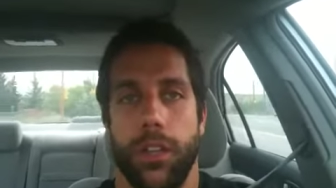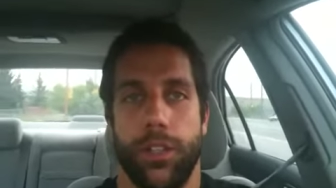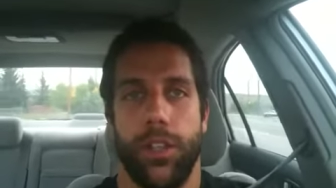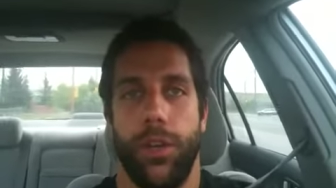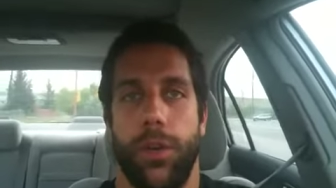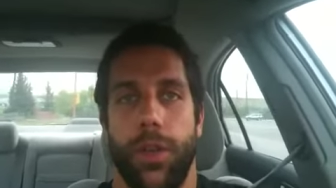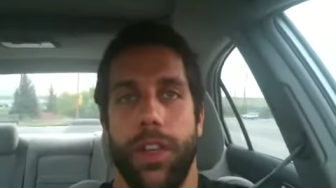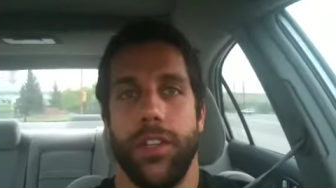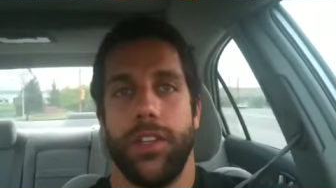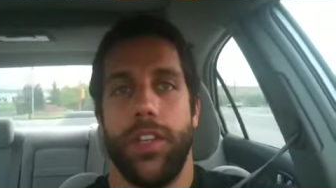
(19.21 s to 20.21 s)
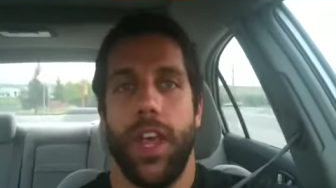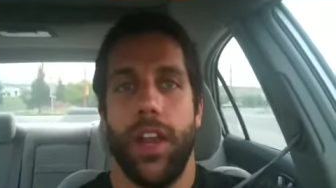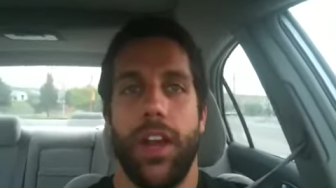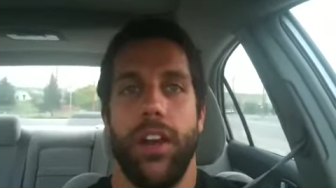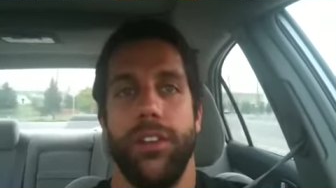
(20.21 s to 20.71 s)
So instead
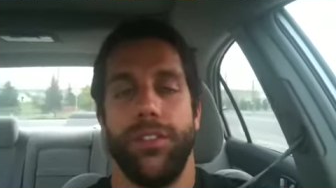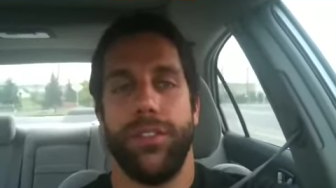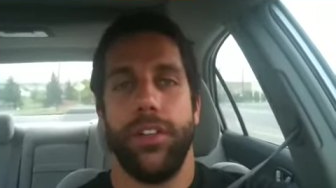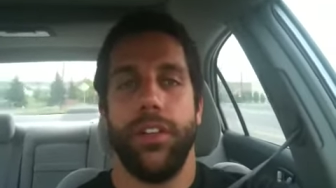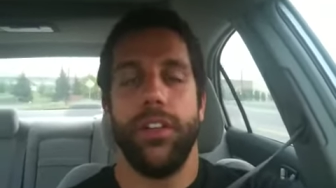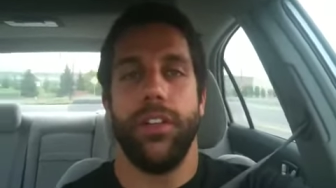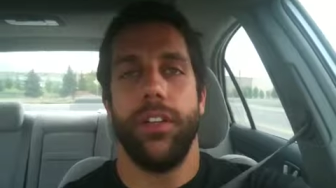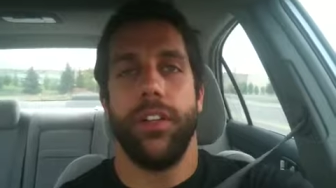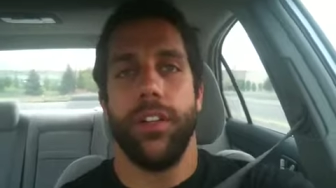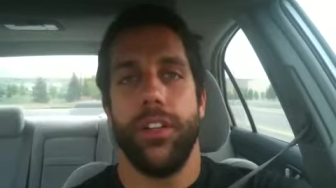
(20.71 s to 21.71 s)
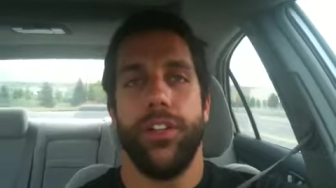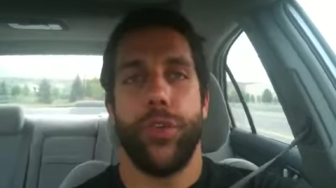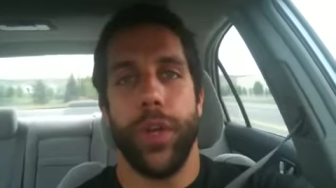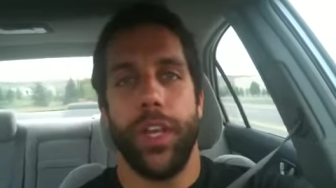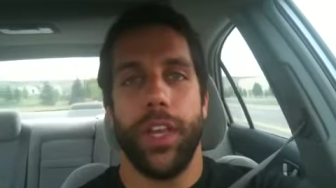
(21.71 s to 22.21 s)
of
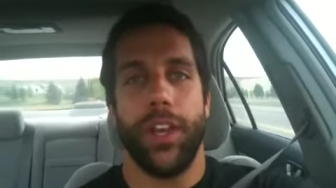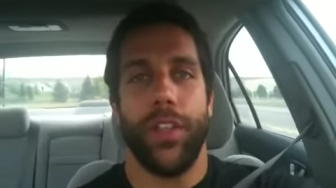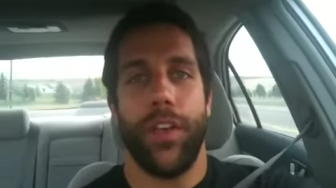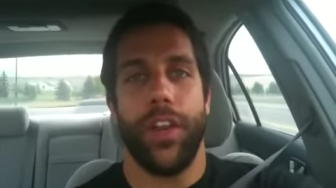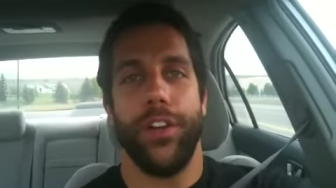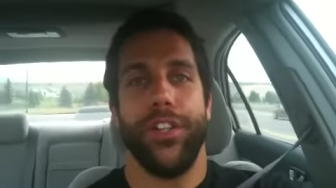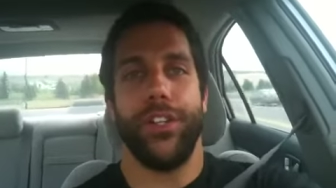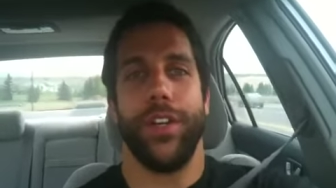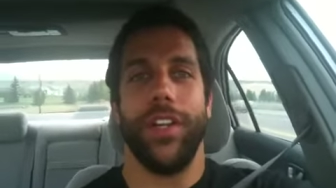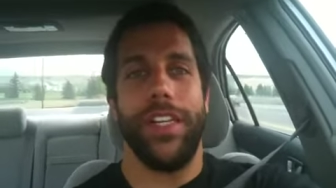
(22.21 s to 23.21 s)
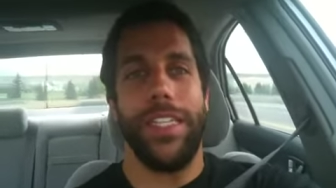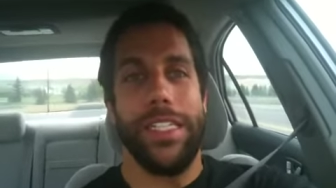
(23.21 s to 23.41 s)
drinking another energy drink,